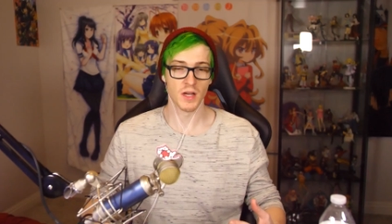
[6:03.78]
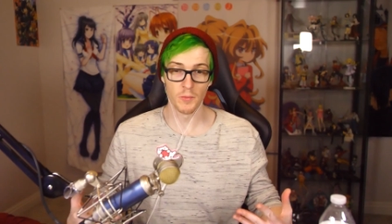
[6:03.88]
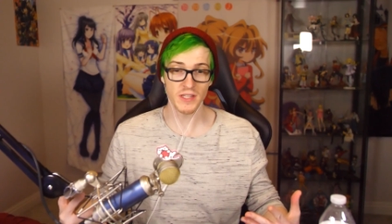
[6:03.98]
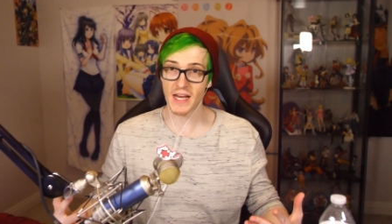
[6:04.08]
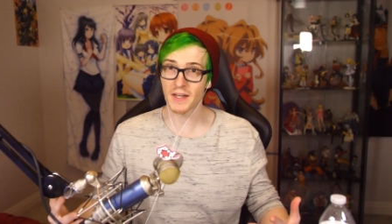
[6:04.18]

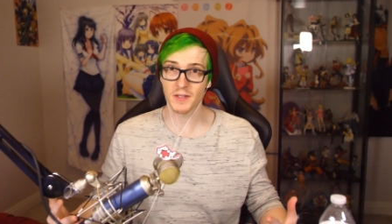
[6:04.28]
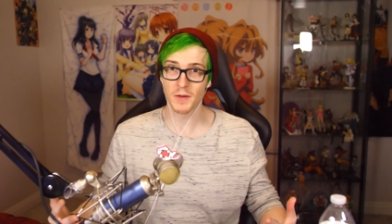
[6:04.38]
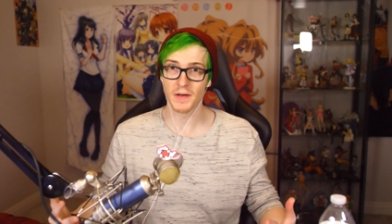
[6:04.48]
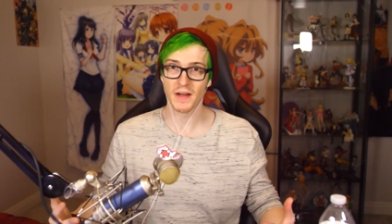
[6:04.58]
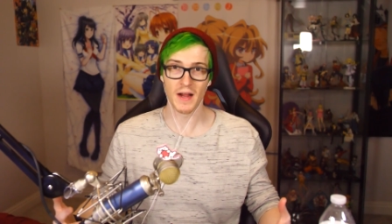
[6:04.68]
Someone's gotta
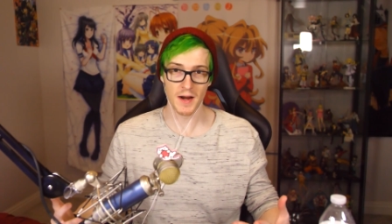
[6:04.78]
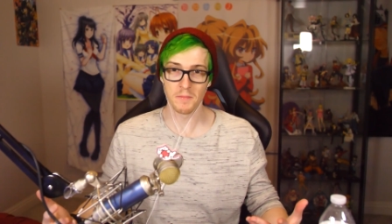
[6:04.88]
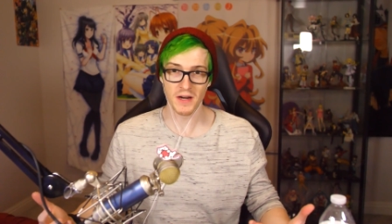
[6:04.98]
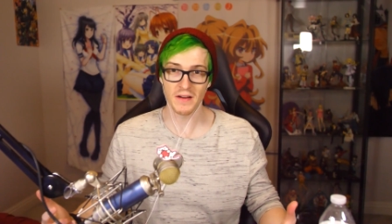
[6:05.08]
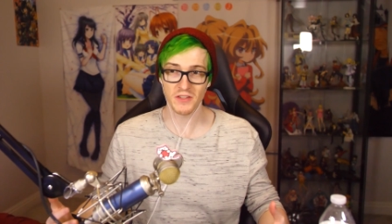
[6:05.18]
do it, and
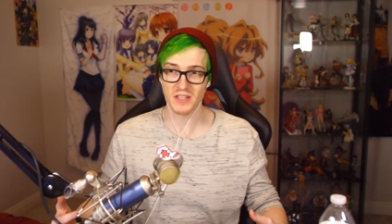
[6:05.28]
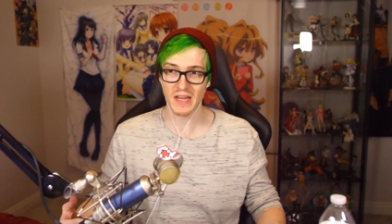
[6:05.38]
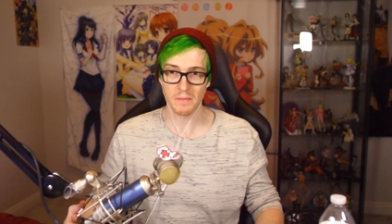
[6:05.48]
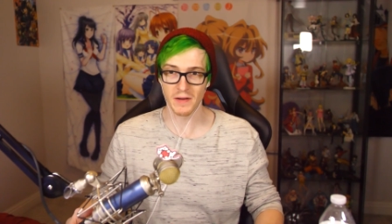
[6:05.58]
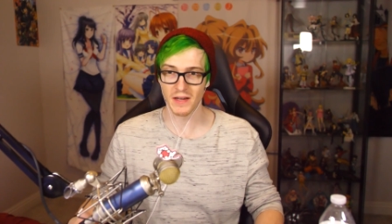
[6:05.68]
I'm gonna have to
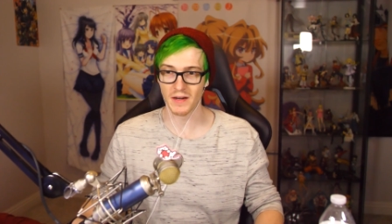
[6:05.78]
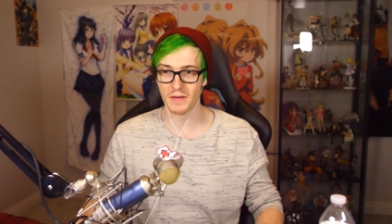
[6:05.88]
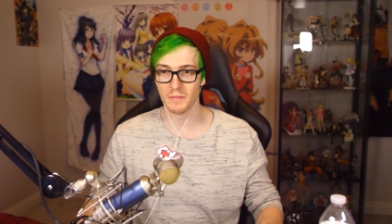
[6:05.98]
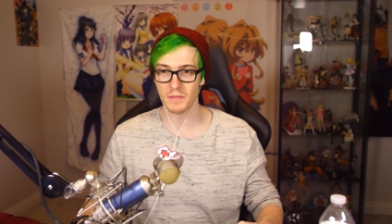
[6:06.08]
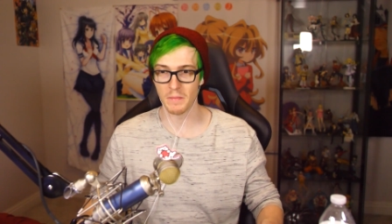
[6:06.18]
step in
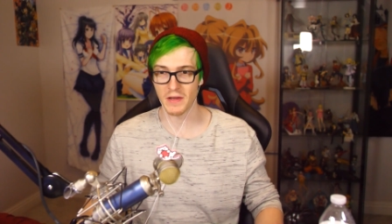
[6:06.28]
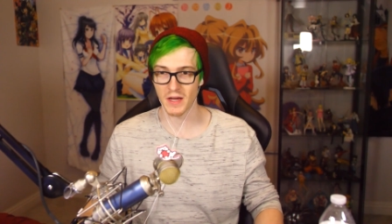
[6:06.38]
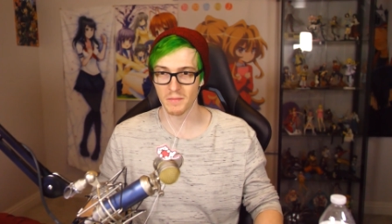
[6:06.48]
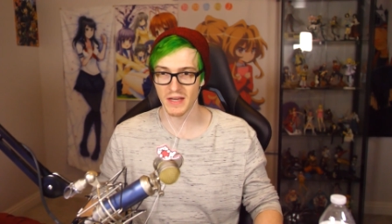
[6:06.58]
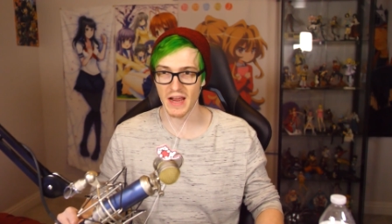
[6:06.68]
here and become the